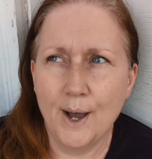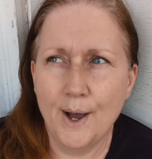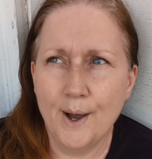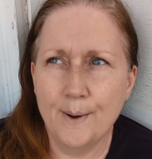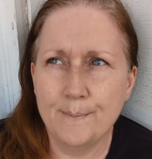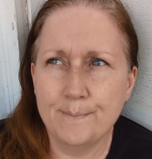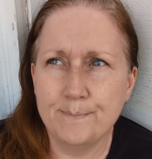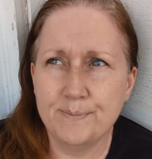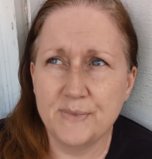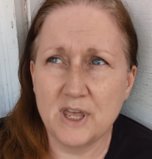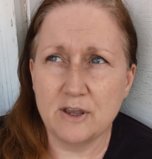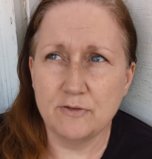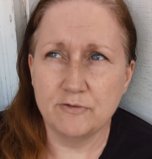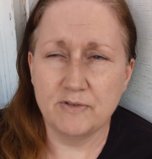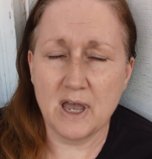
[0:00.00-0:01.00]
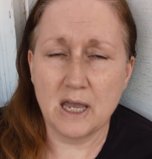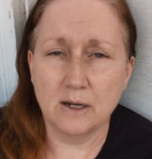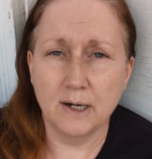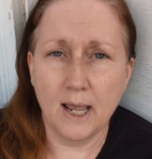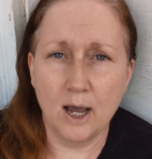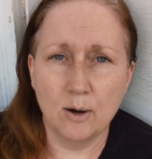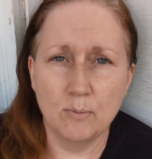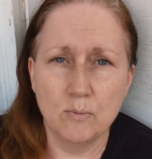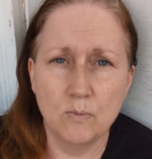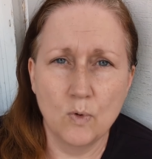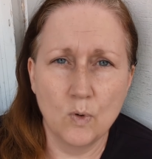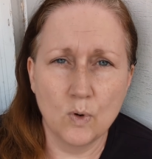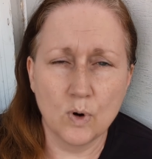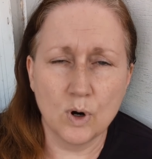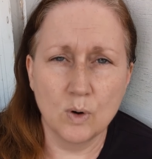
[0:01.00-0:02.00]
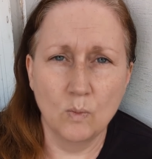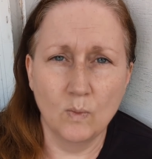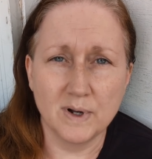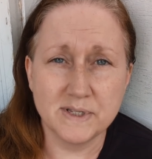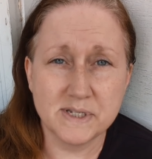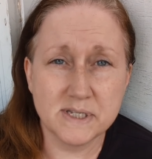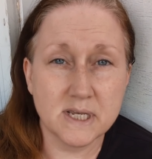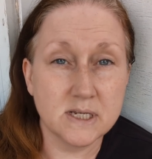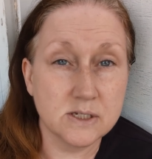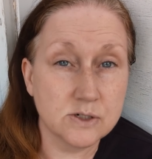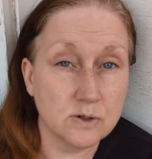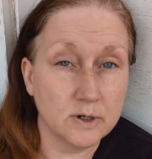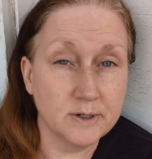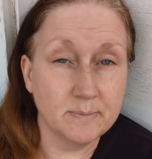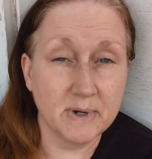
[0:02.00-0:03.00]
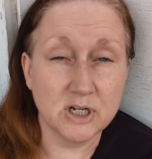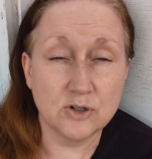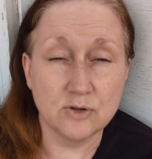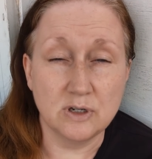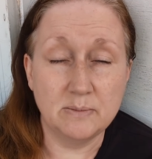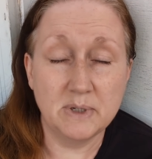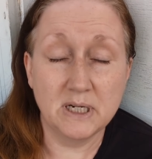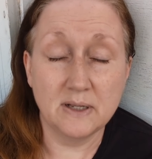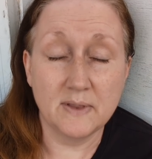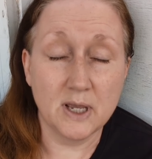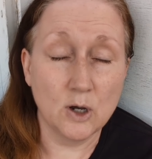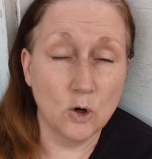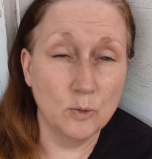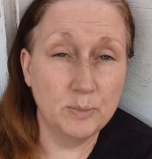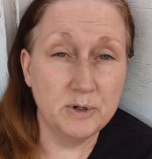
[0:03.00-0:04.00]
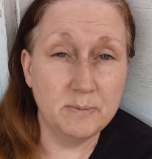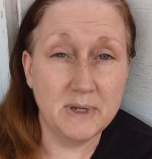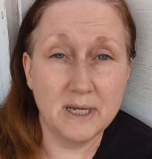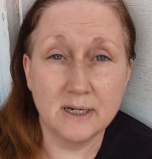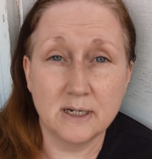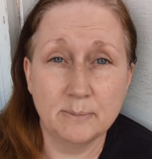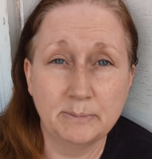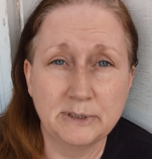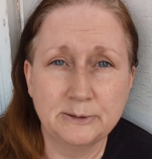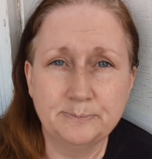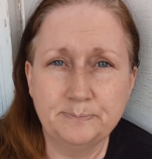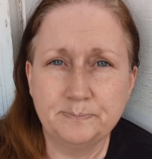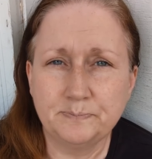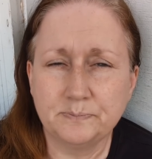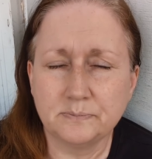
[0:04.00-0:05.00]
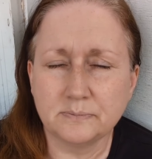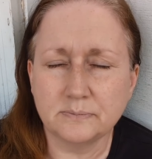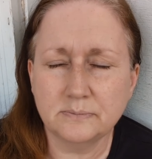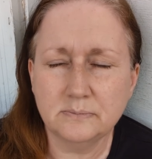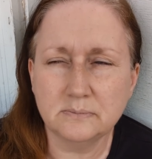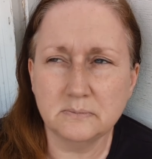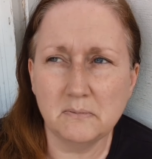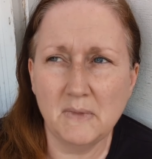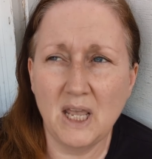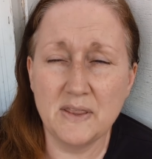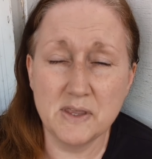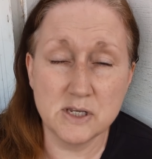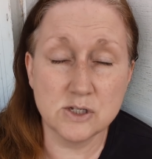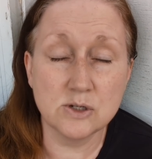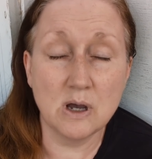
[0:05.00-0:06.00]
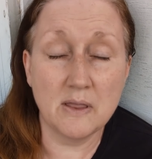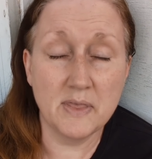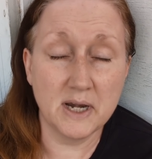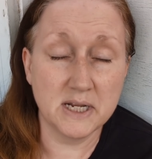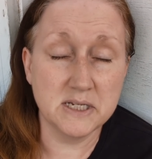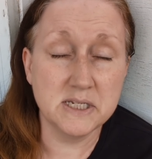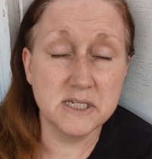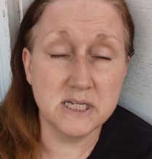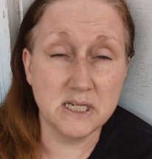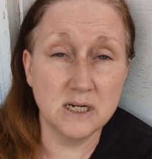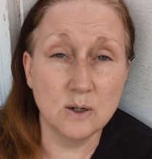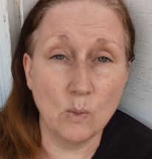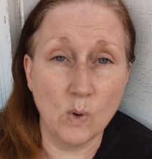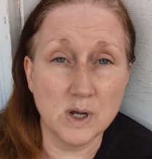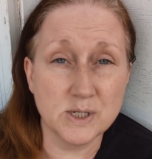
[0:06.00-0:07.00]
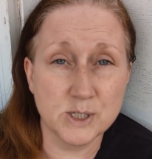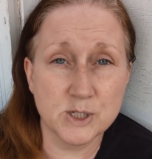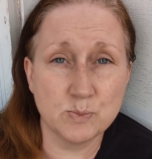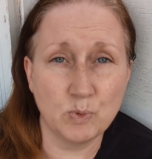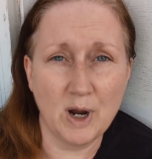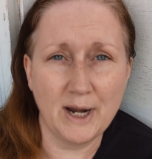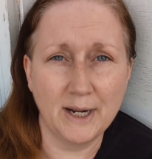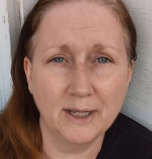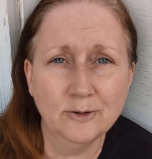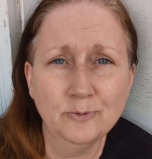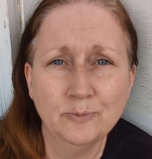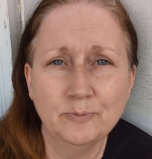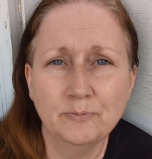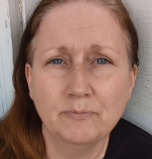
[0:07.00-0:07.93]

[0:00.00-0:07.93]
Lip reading: They found out more once they started my treatment and they opened me up and they saw that indeed it was spreading.